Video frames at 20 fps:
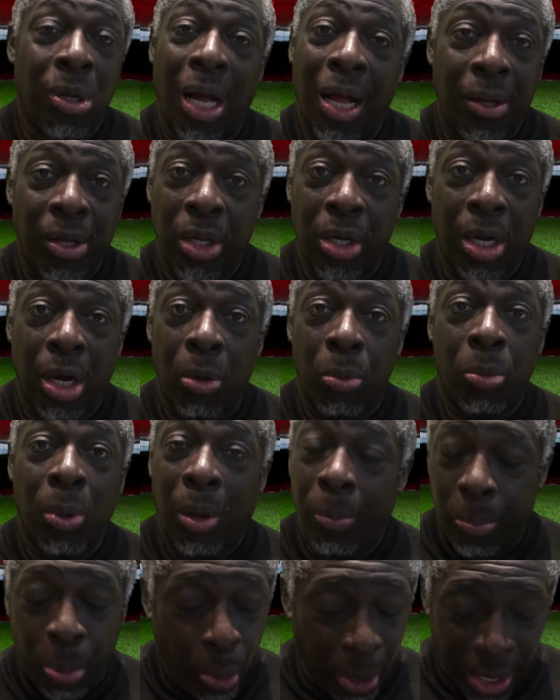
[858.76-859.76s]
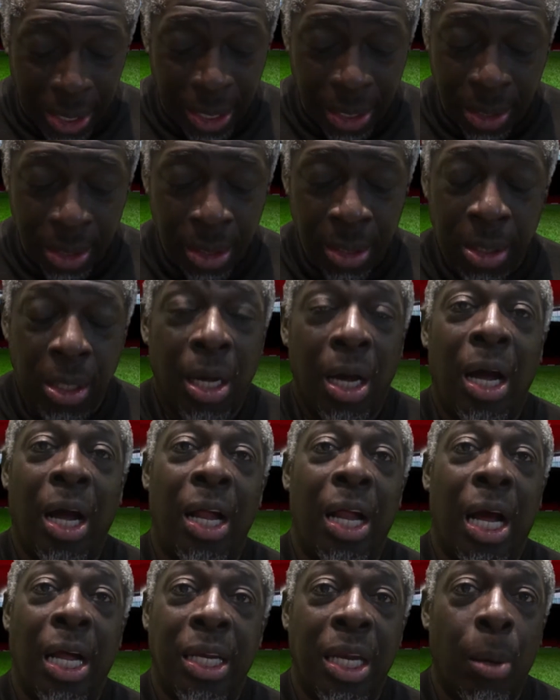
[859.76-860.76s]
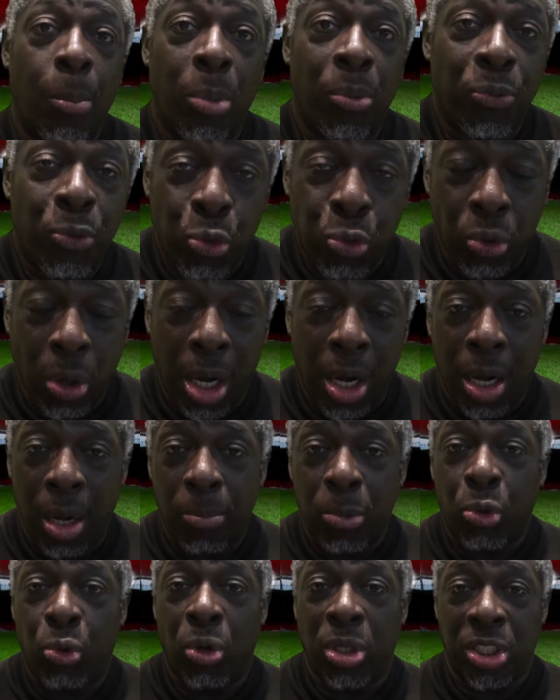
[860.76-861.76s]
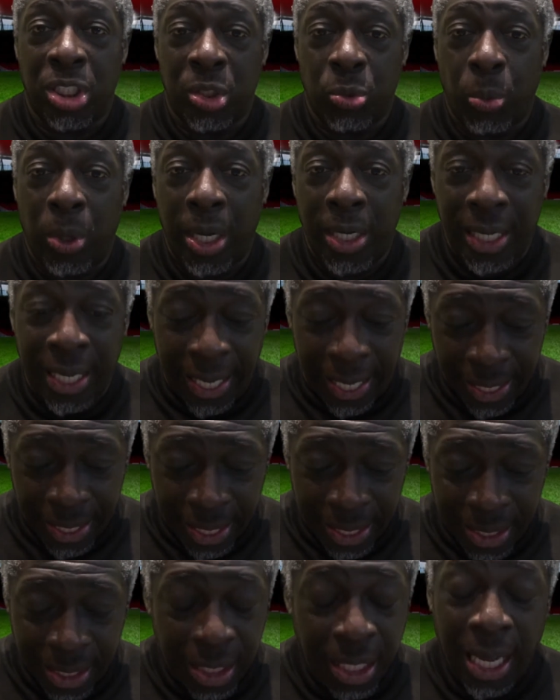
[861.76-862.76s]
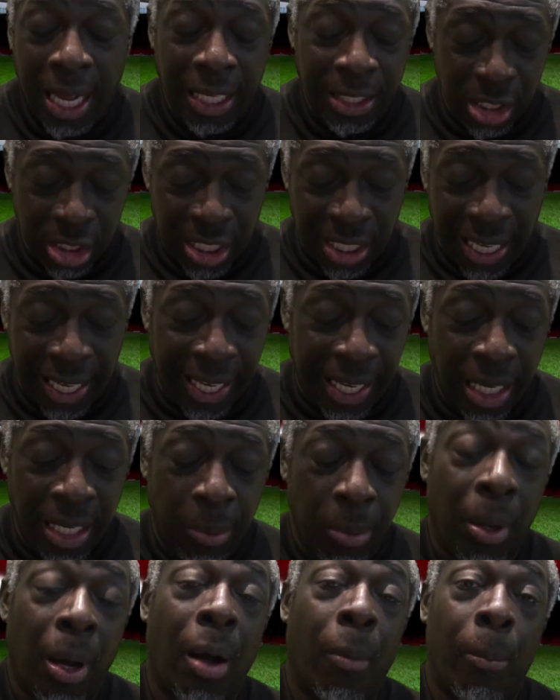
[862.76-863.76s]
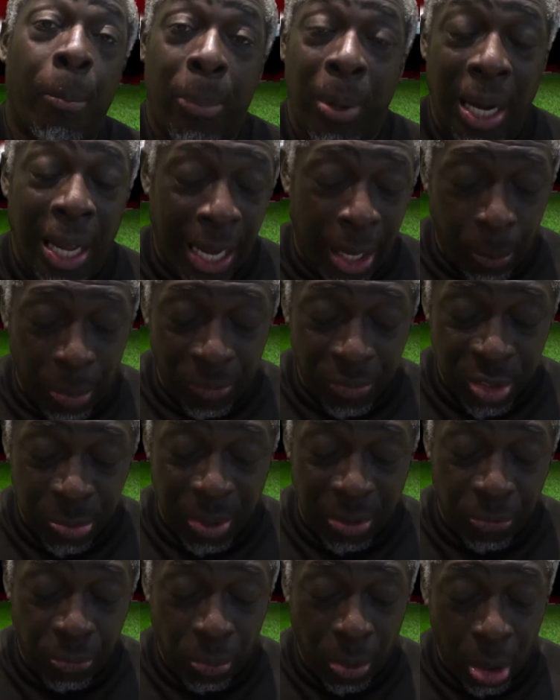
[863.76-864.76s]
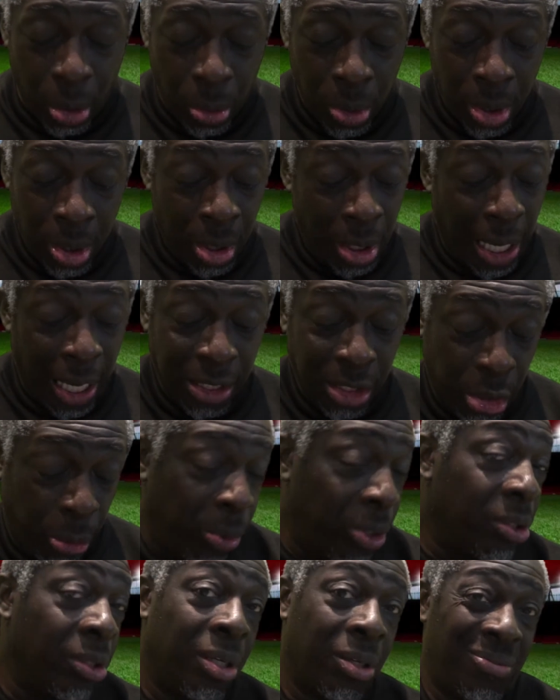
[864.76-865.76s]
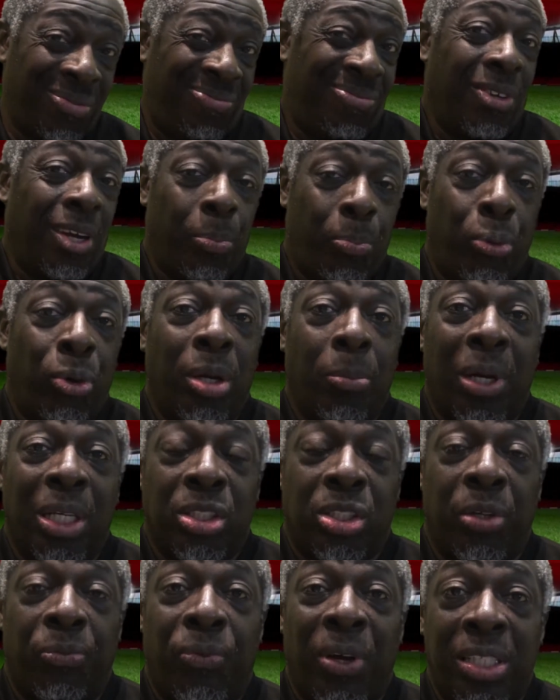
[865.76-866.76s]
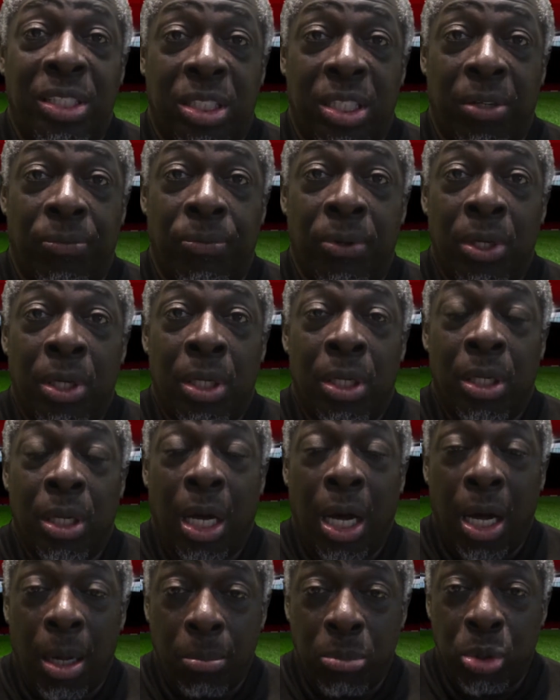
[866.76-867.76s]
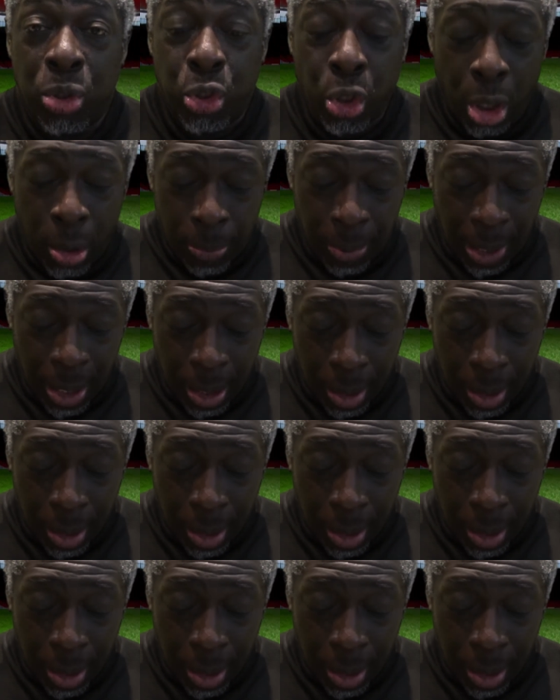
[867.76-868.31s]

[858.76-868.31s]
You know, putting in a number of crosses where needed and just linking up play with Smith Rowe and doing a pretty much defensive job.